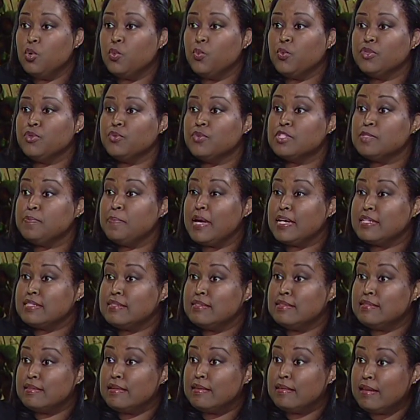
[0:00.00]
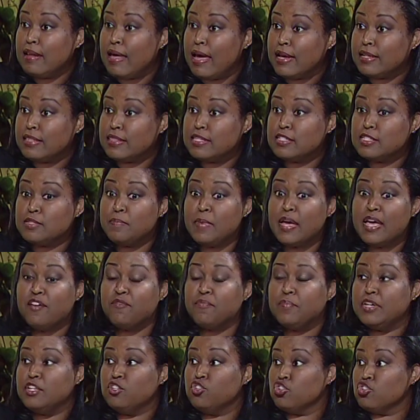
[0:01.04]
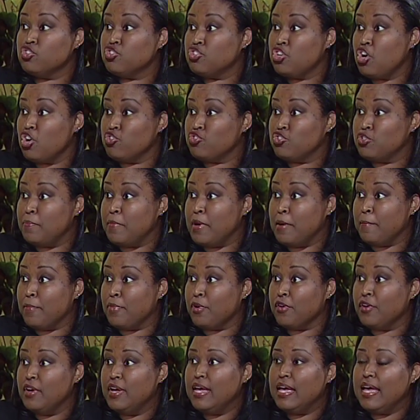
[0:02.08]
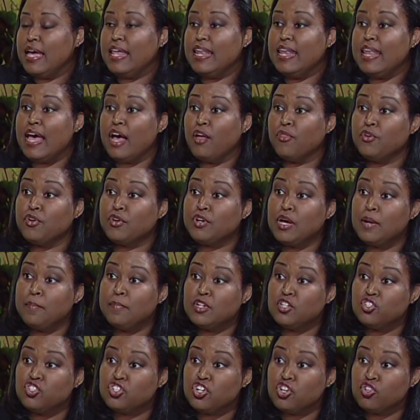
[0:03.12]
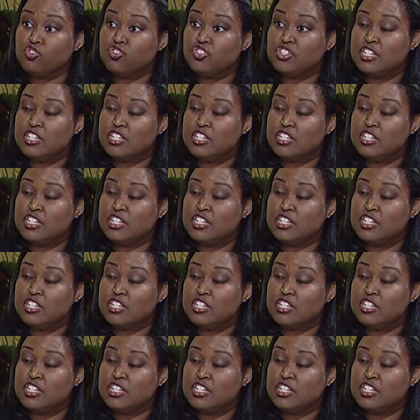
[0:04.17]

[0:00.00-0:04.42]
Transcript: With respect to neglect, this may have been your church member, and now they're coming to church